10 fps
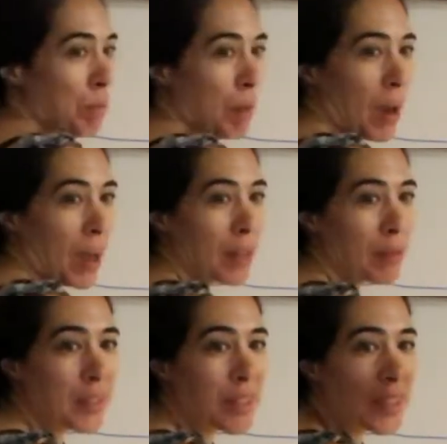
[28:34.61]
I
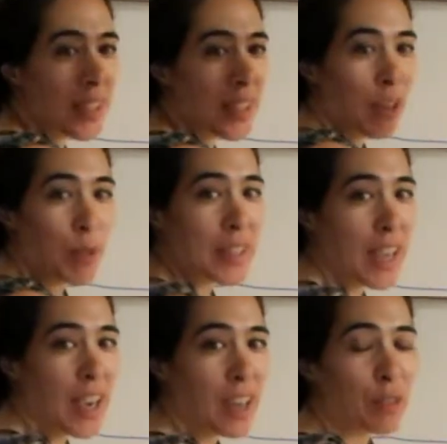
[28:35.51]
bottomed. I went
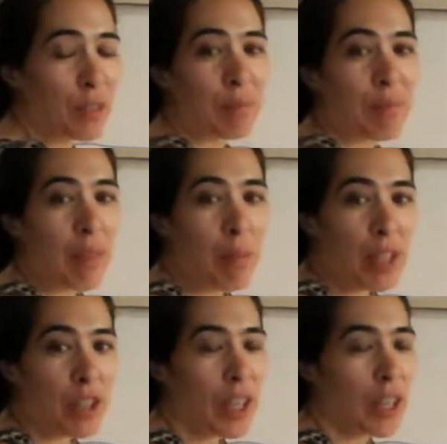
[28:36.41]
down. My
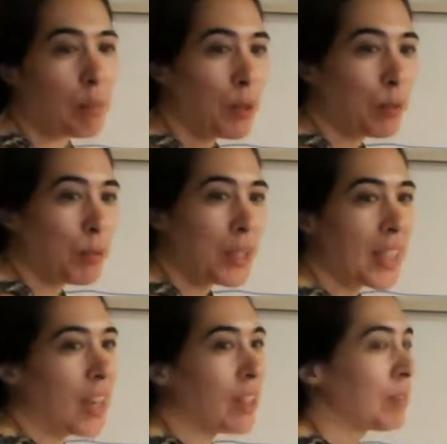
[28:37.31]
credit pulled me
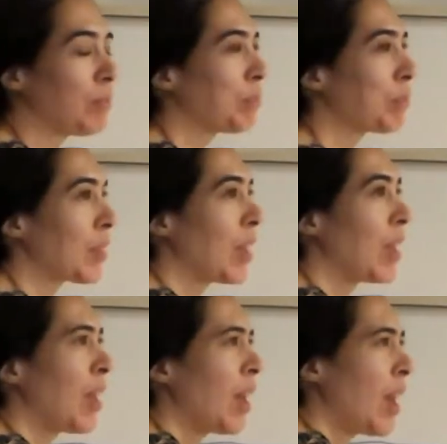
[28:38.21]
down.
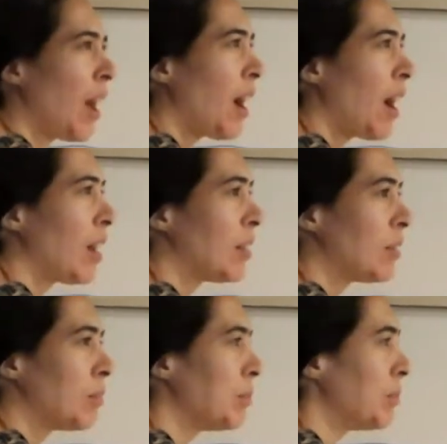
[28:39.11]

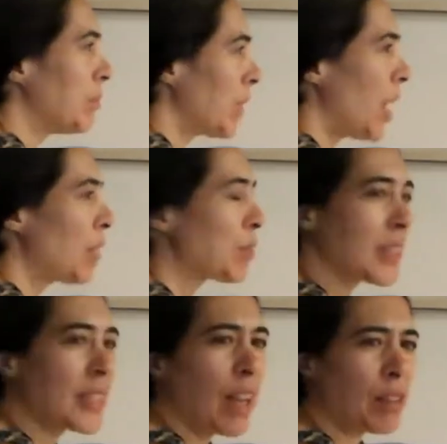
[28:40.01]
I
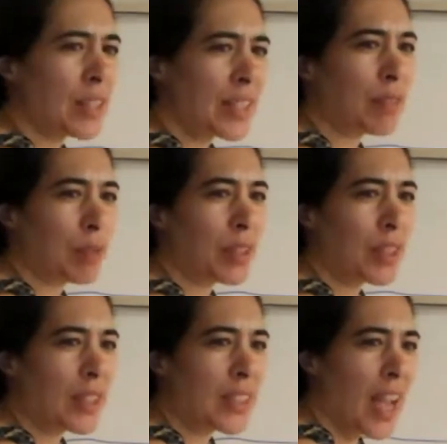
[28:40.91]
was
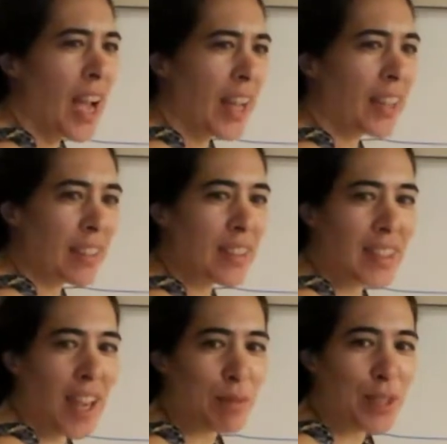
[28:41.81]
really sad at the
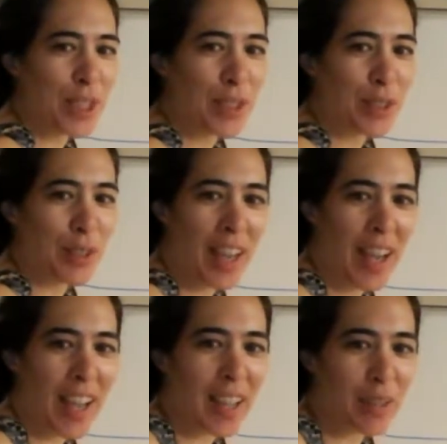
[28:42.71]
time too.
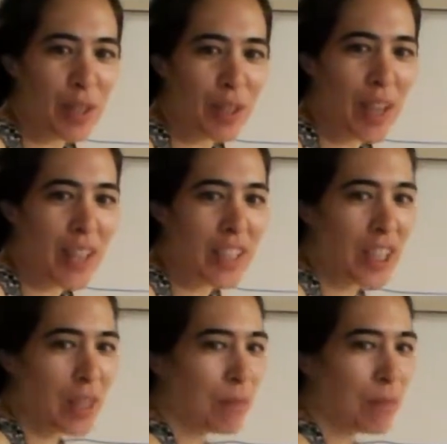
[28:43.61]
Hi, Eduardo. Hi, DM.